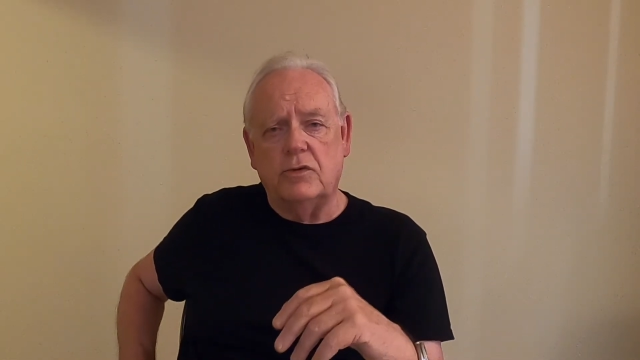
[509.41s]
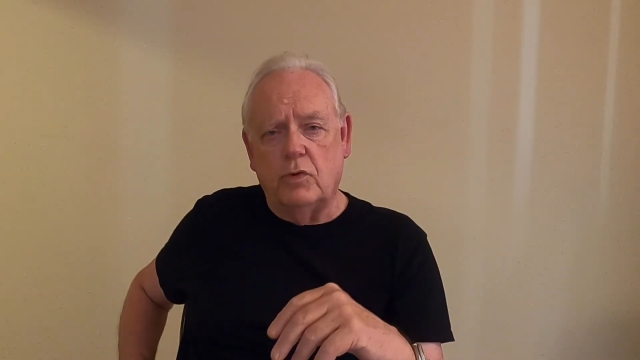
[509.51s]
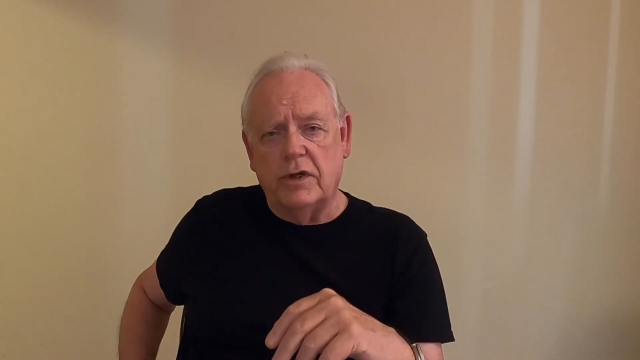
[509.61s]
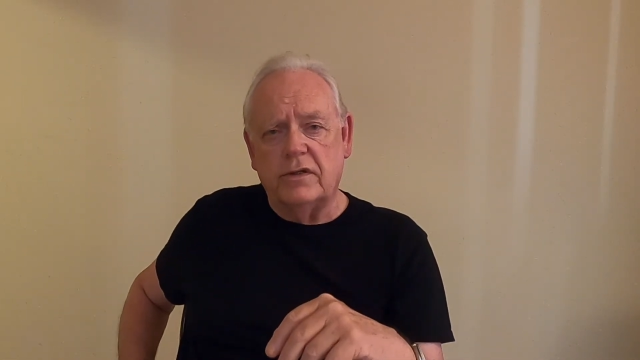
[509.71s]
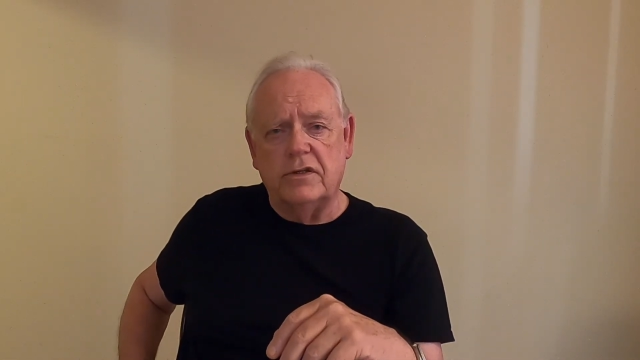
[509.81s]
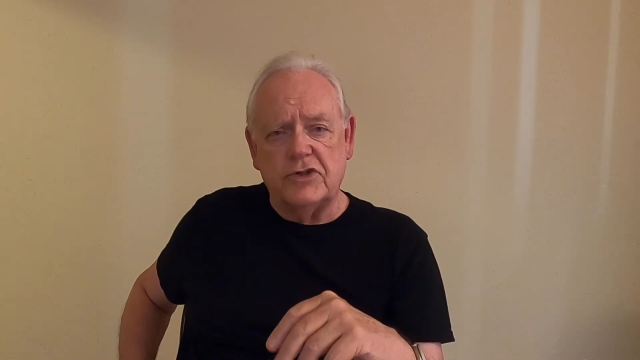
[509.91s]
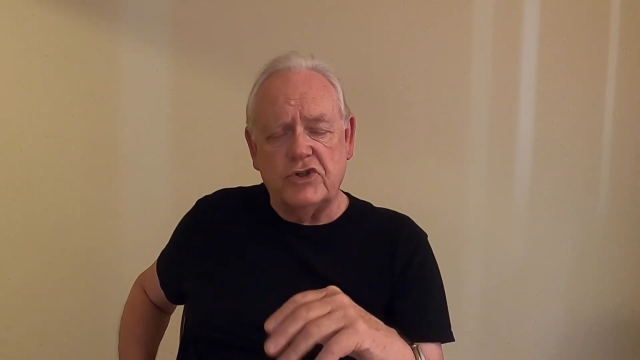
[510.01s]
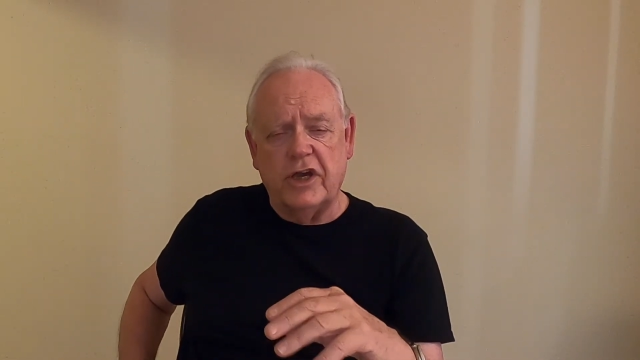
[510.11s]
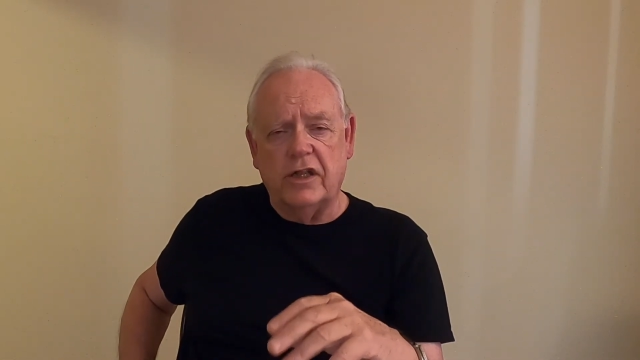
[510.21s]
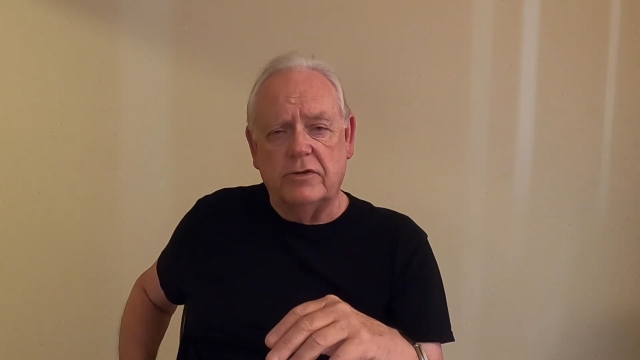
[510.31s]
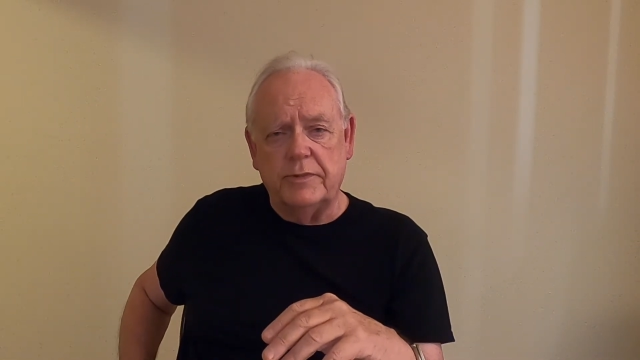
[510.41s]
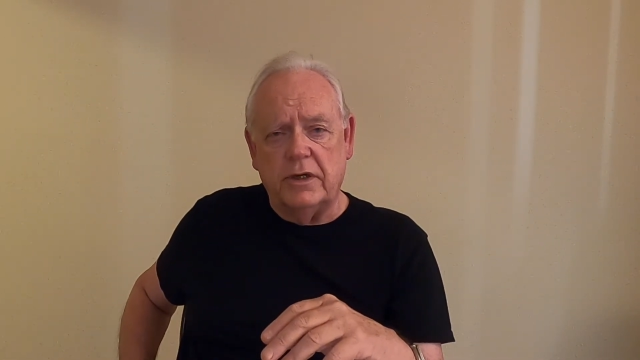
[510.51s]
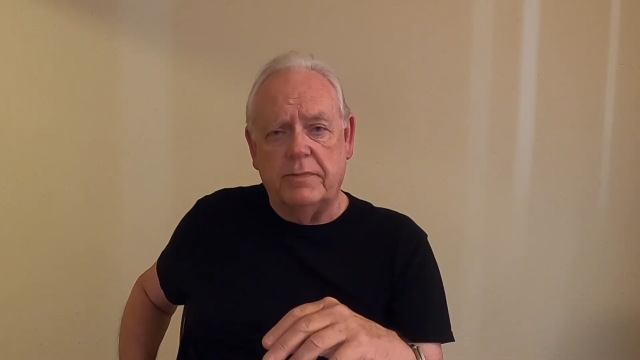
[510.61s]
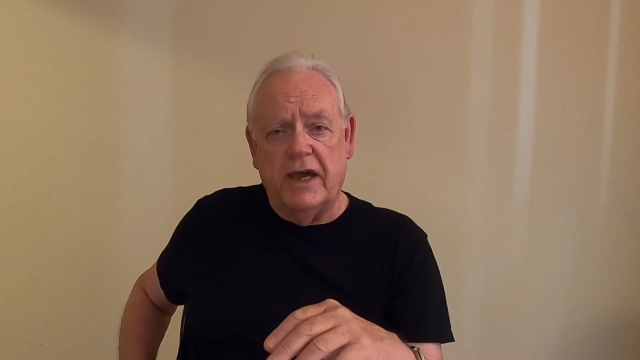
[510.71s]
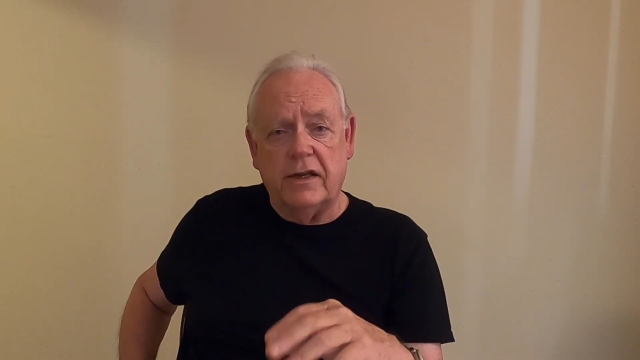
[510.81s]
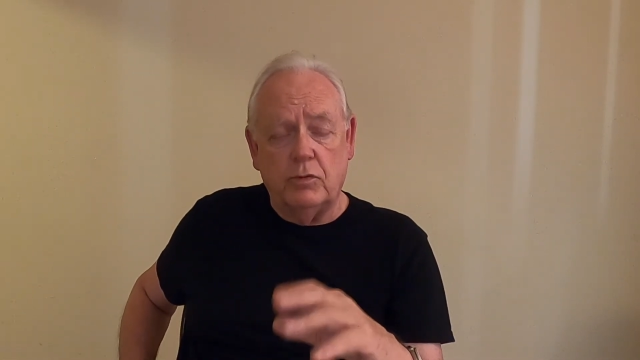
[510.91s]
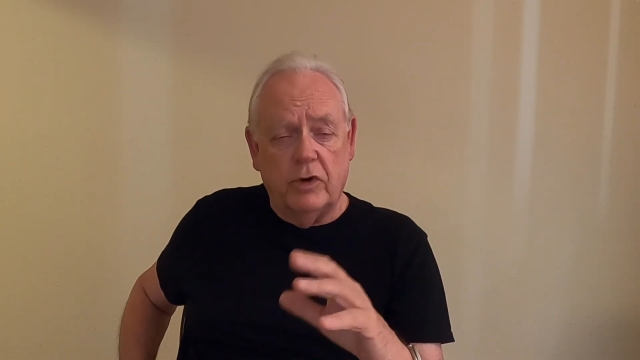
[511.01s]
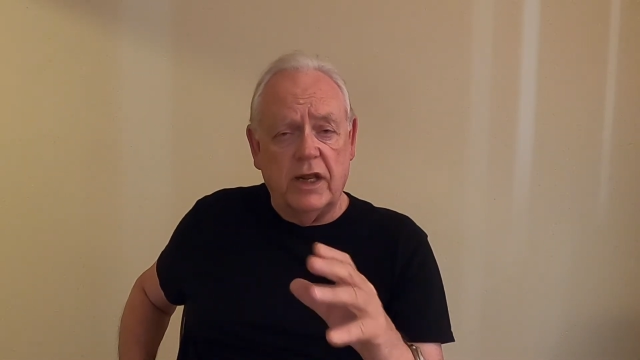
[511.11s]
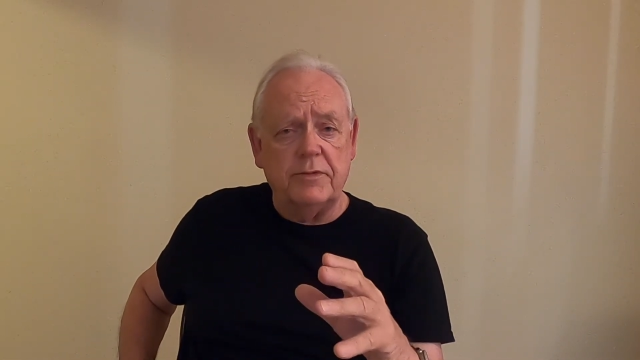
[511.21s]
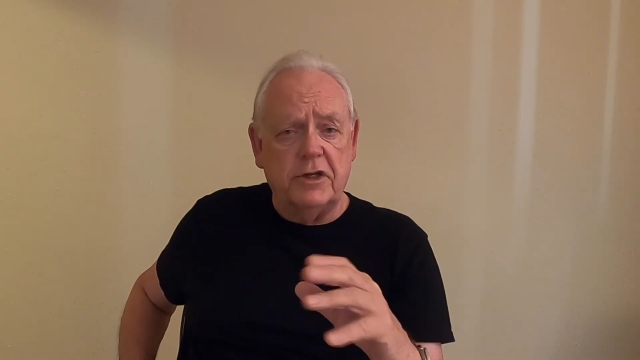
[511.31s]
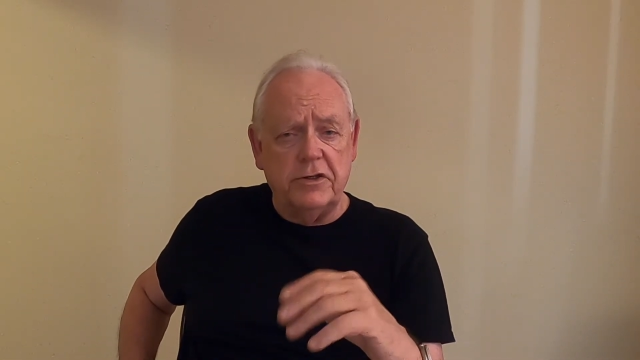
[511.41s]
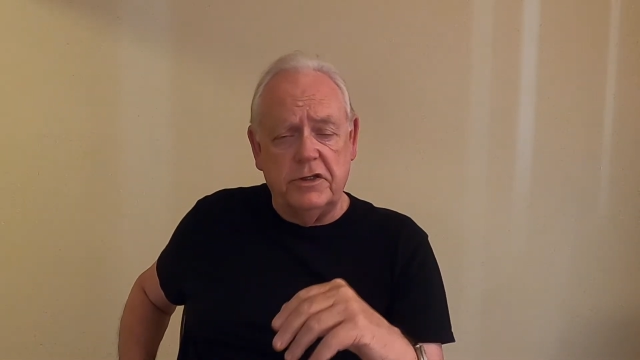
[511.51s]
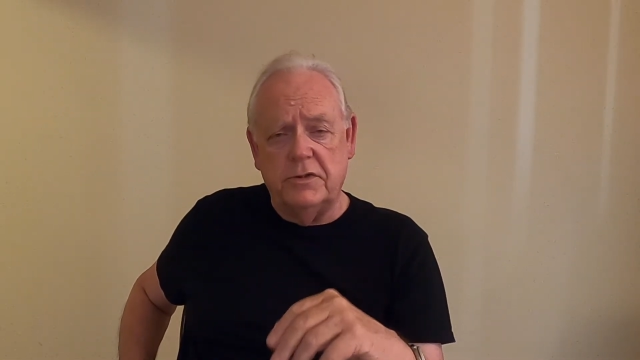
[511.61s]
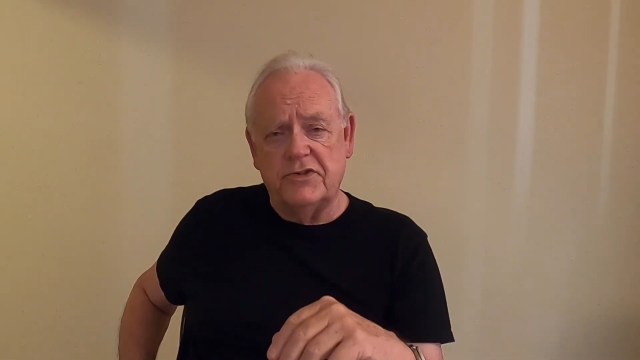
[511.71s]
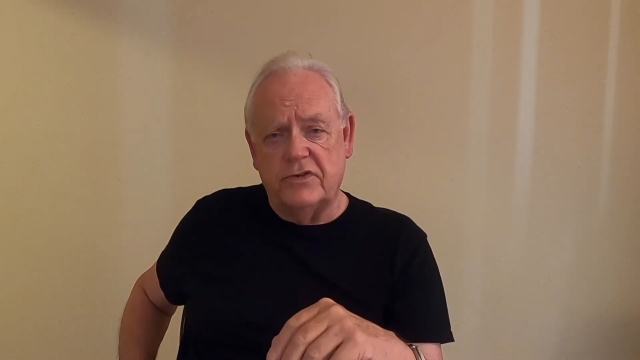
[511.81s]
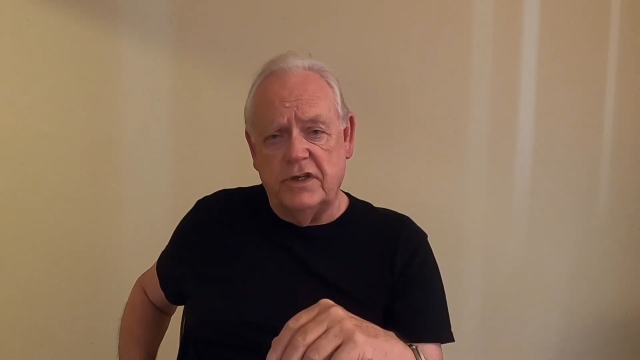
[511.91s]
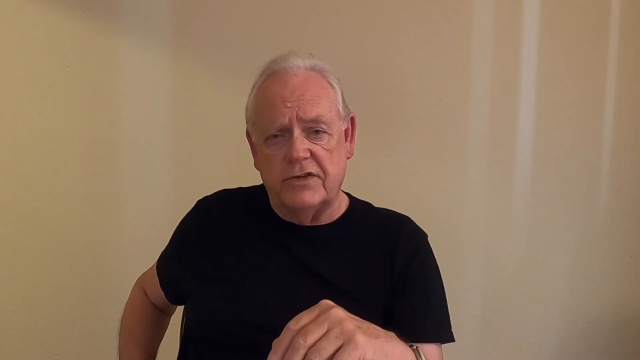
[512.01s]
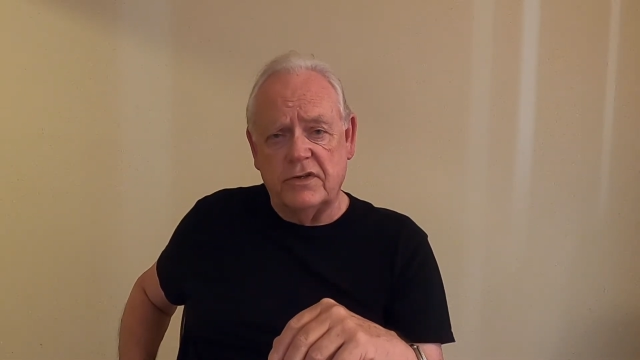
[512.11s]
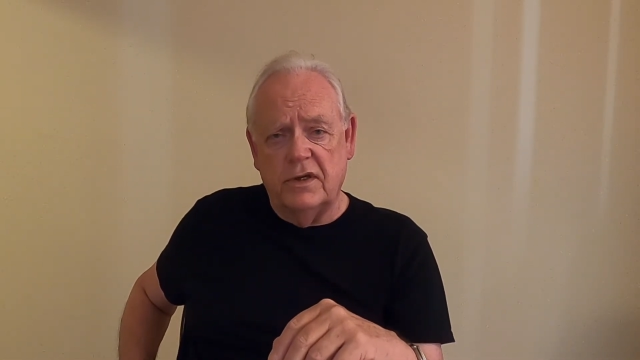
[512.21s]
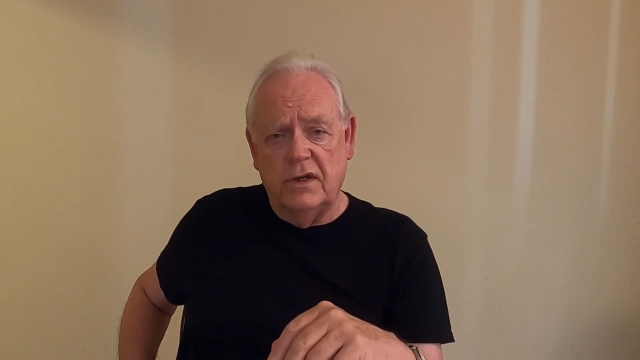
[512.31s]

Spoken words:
what this channel will be about. And what I'm going to do is this.